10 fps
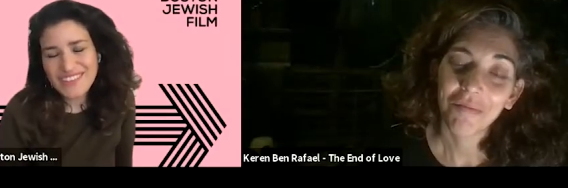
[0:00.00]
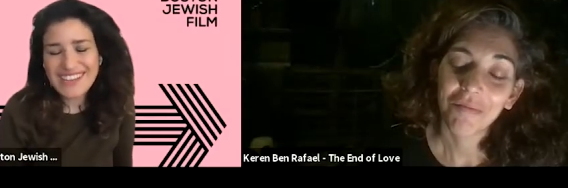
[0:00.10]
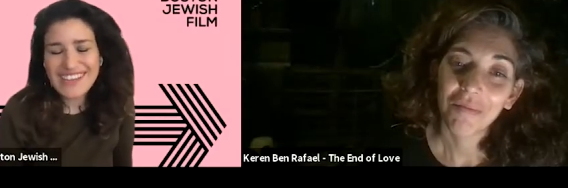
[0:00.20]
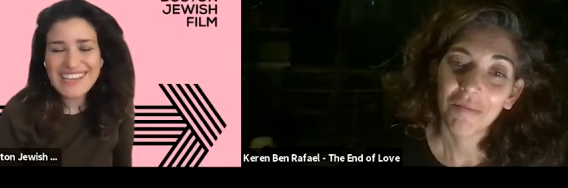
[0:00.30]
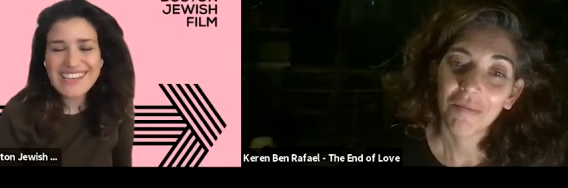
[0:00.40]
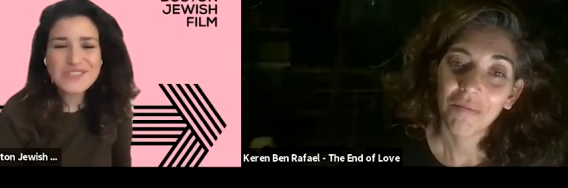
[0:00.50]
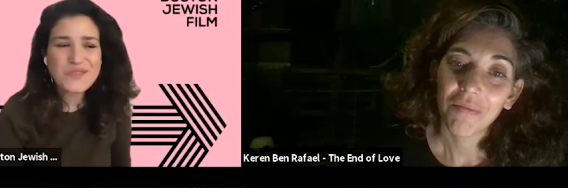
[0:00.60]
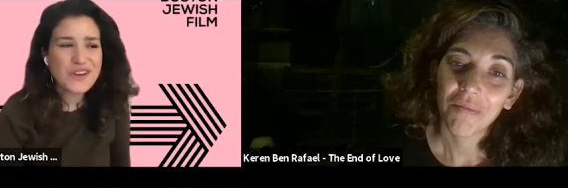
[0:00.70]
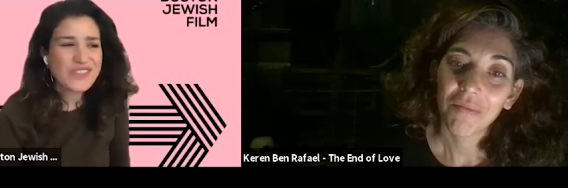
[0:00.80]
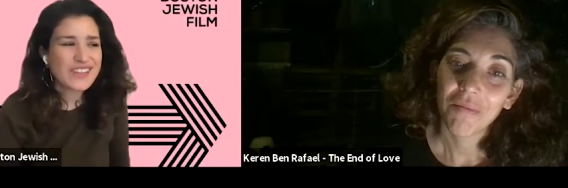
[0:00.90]
Speaker 1: well it, it
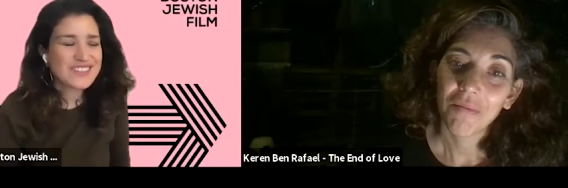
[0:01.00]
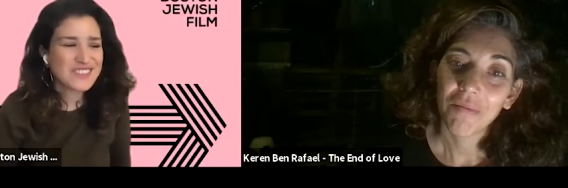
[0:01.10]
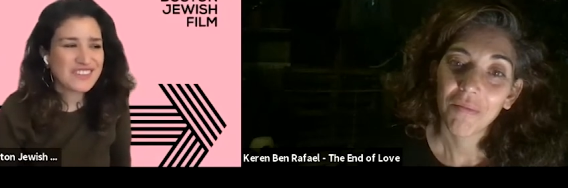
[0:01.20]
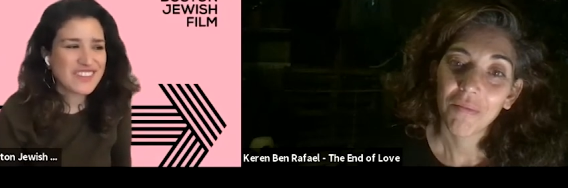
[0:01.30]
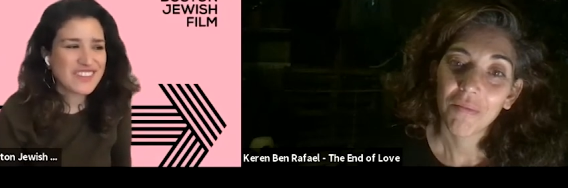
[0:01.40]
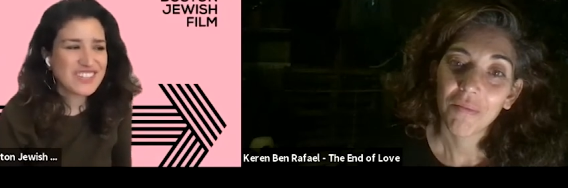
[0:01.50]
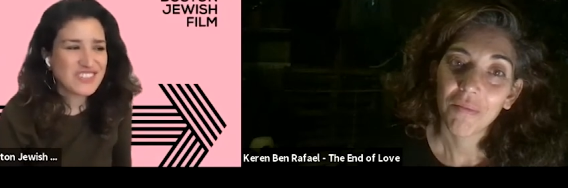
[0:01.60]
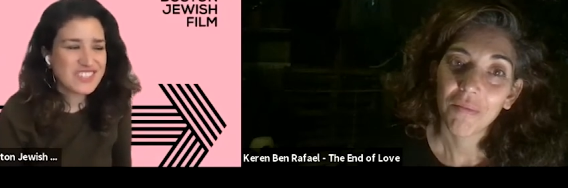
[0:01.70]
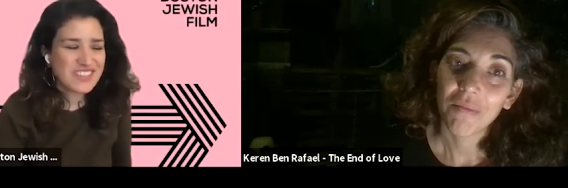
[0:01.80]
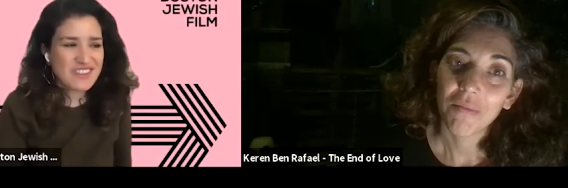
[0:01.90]
is one that's sort of an
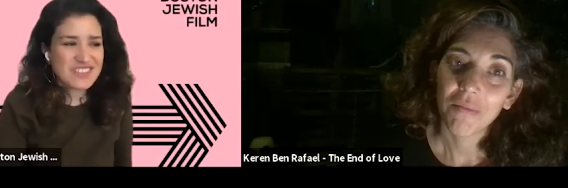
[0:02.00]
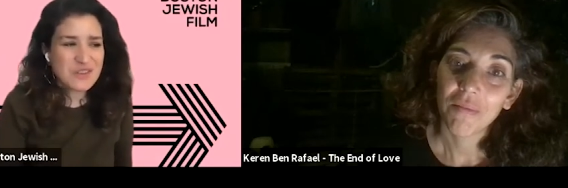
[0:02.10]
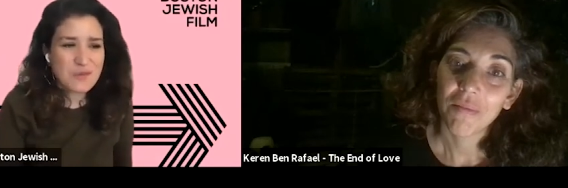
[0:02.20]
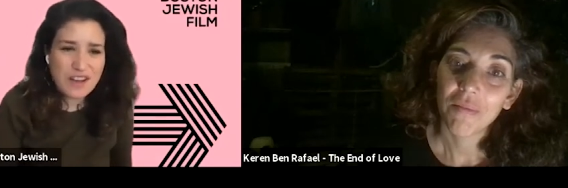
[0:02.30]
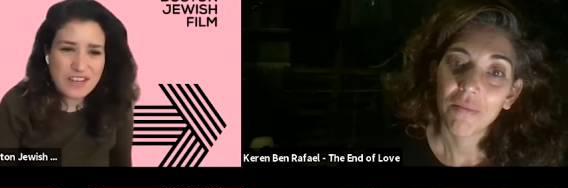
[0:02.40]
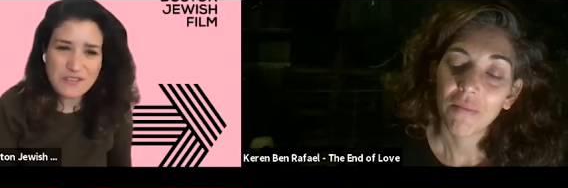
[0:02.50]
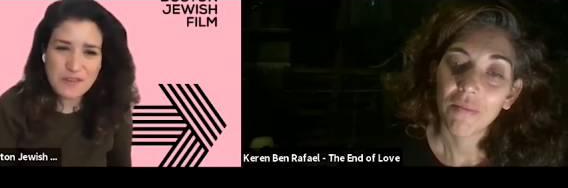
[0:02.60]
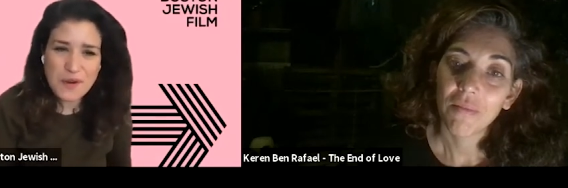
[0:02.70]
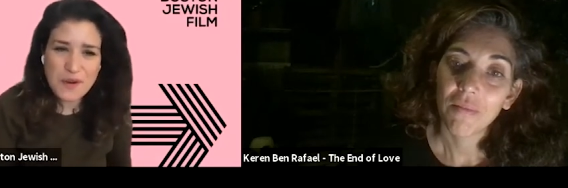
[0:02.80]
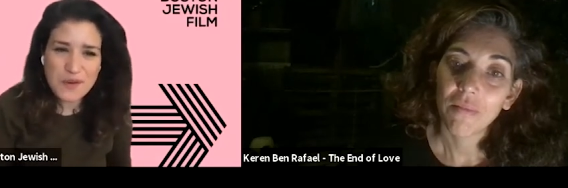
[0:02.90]
interesting one to watch
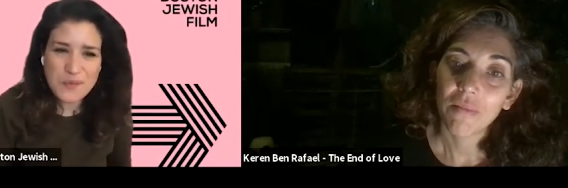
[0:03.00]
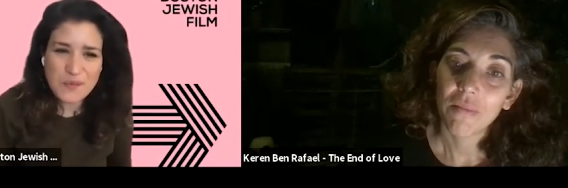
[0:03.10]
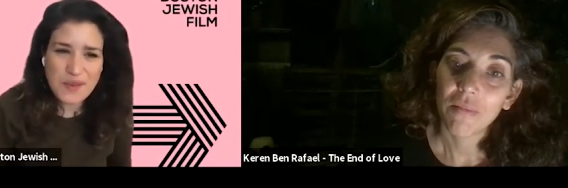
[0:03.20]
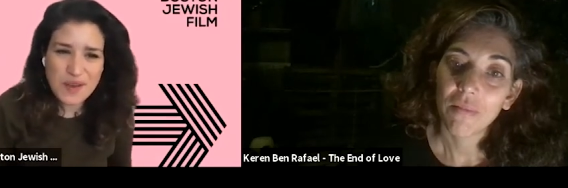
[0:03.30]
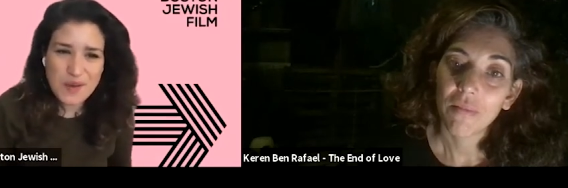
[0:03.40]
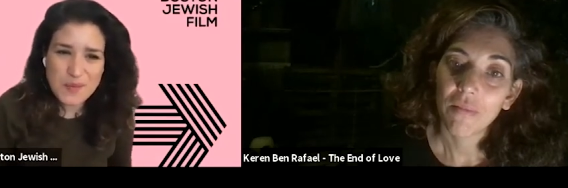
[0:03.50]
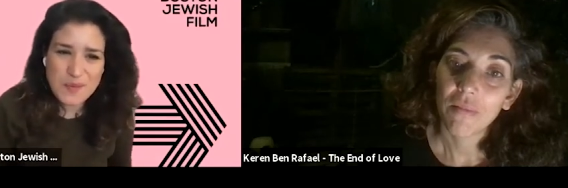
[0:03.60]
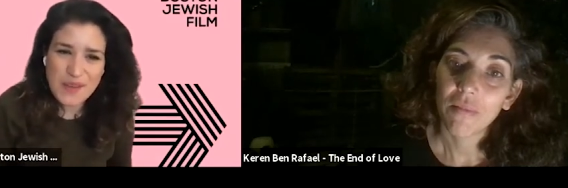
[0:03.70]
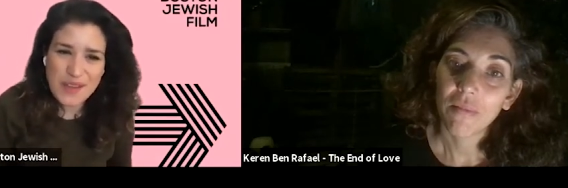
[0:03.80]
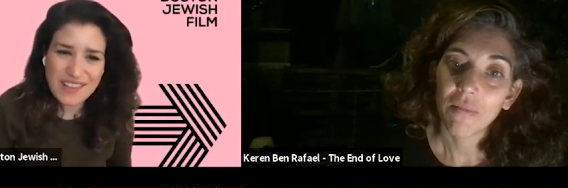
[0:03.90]
from home um,
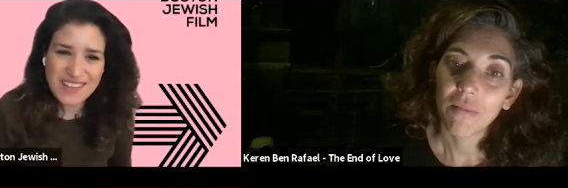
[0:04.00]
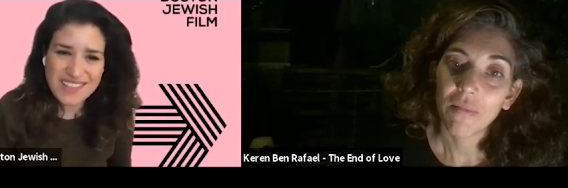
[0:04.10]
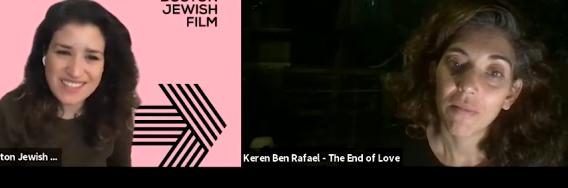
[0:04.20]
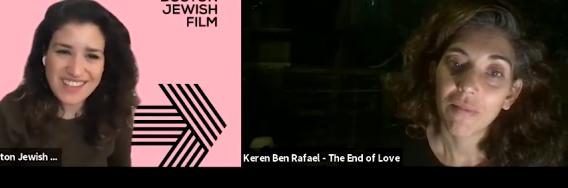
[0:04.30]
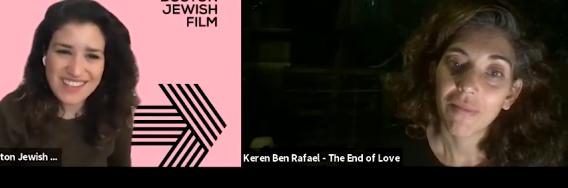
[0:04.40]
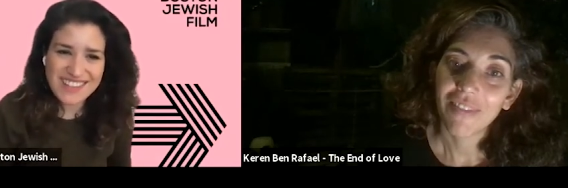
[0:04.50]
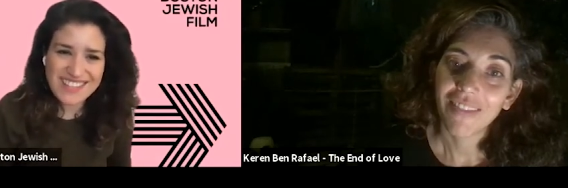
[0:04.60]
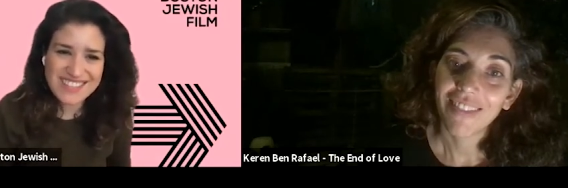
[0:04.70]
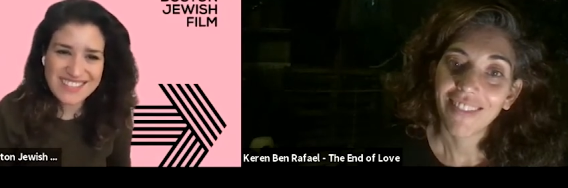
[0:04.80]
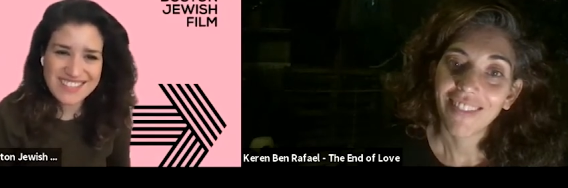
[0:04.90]
in this in
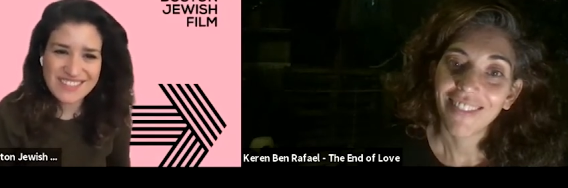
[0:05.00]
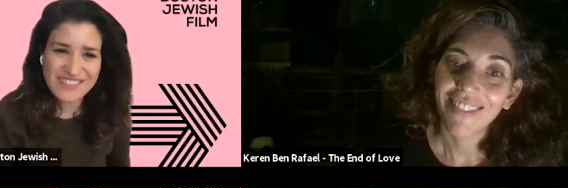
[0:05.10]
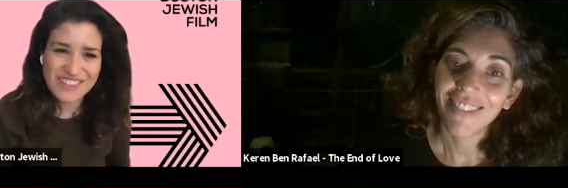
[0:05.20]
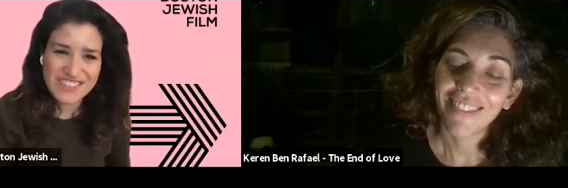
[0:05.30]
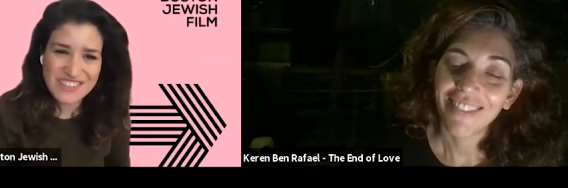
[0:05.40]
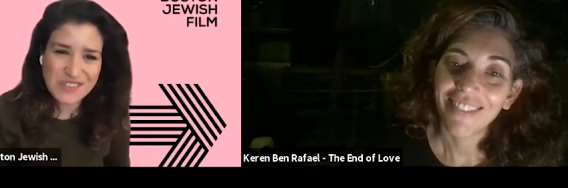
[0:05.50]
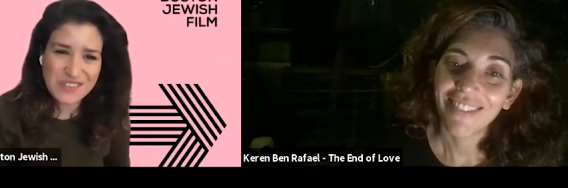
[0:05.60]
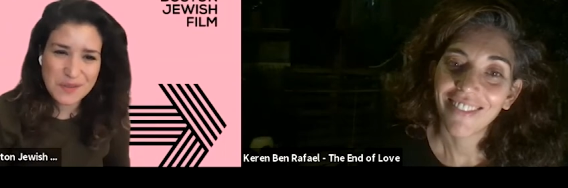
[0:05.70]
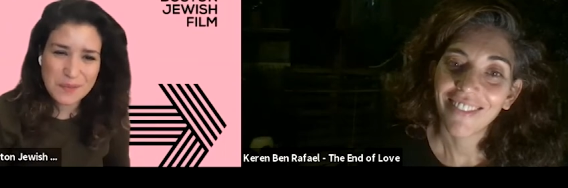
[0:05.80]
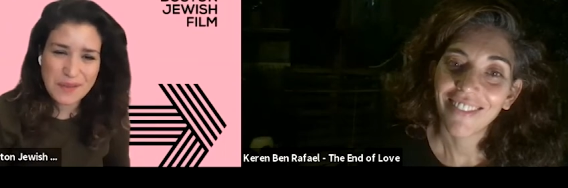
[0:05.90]
this
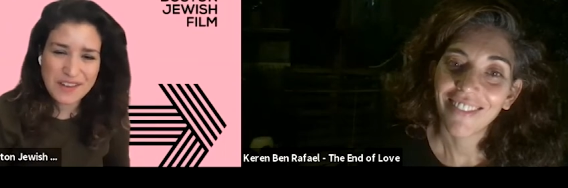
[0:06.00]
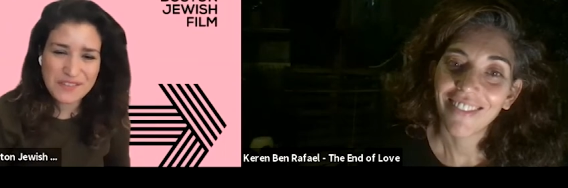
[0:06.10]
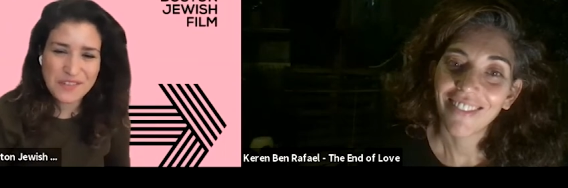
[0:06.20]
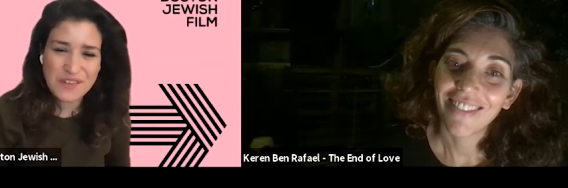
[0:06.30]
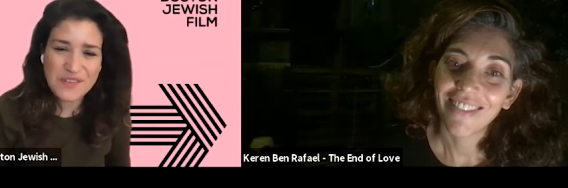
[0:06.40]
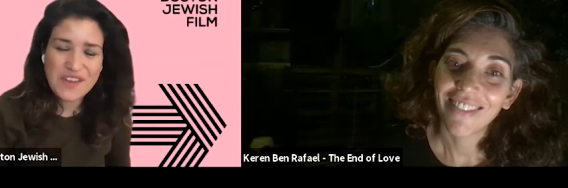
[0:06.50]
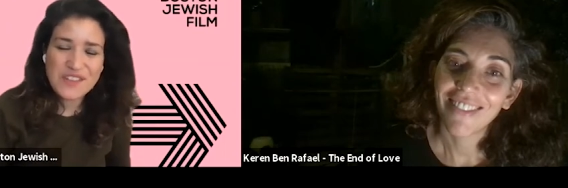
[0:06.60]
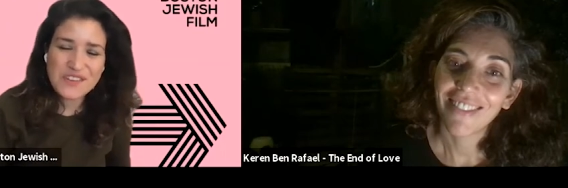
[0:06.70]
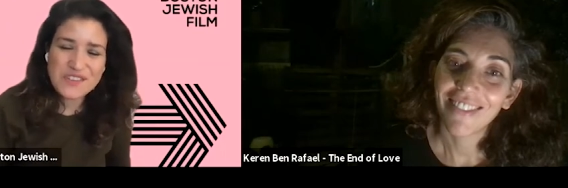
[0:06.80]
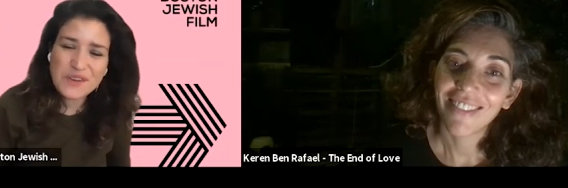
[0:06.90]
virtual platform
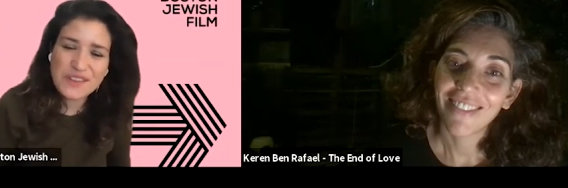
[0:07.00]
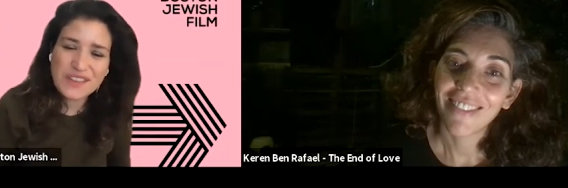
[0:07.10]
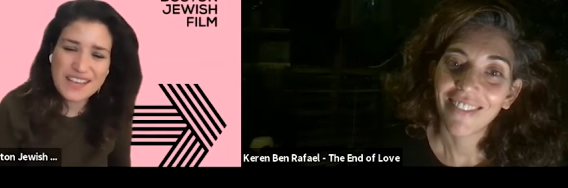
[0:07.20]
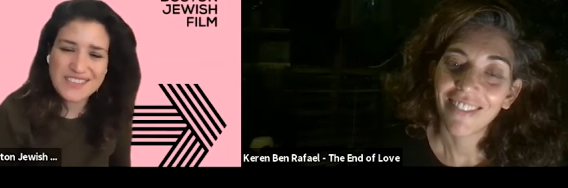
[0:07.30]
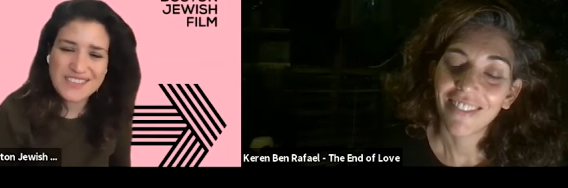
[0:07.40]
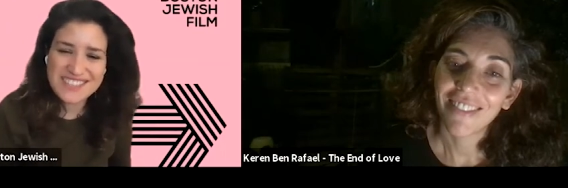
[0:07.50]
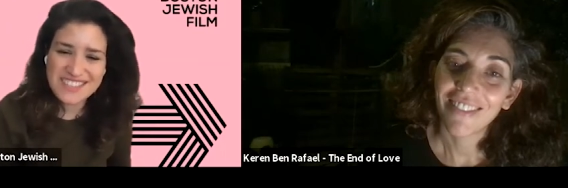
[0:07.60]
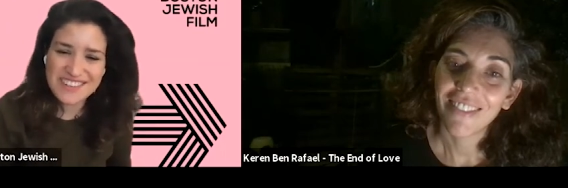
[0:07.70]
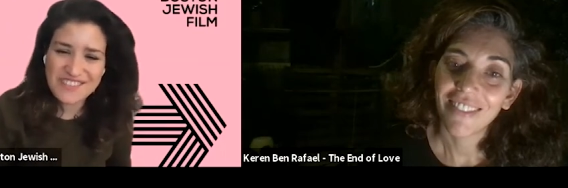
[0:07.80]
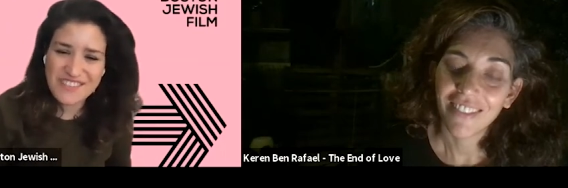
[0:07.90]
there's one last
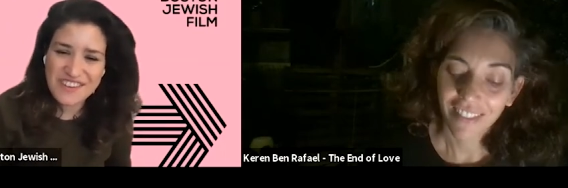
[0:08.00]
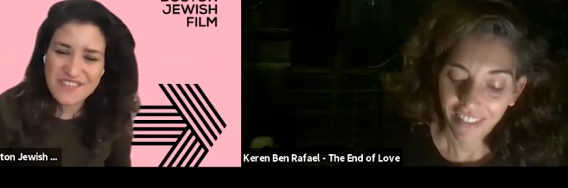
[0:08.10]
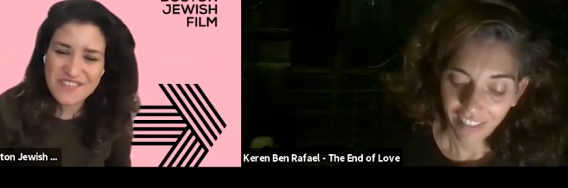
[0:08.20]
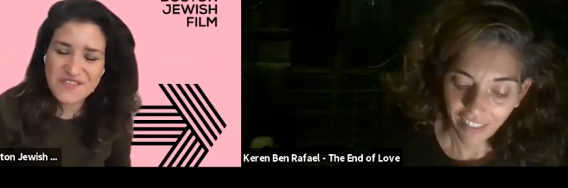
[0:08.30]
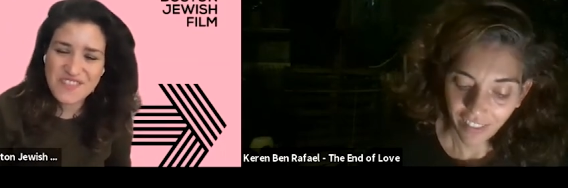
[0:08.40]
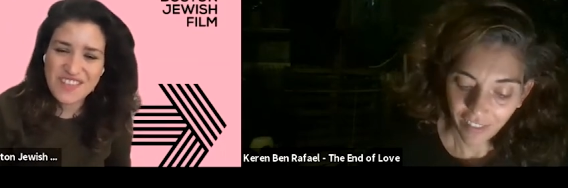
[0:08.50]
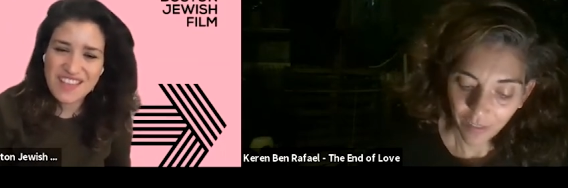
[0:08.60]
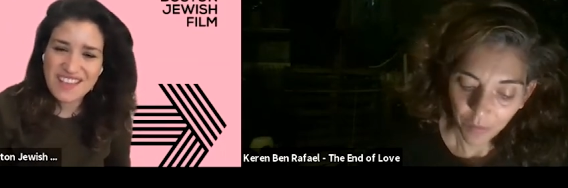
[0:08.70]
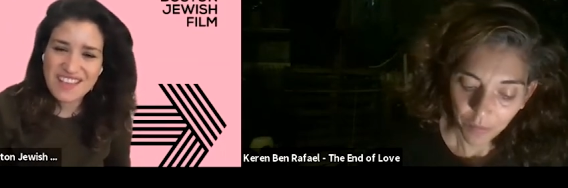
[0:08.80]
question from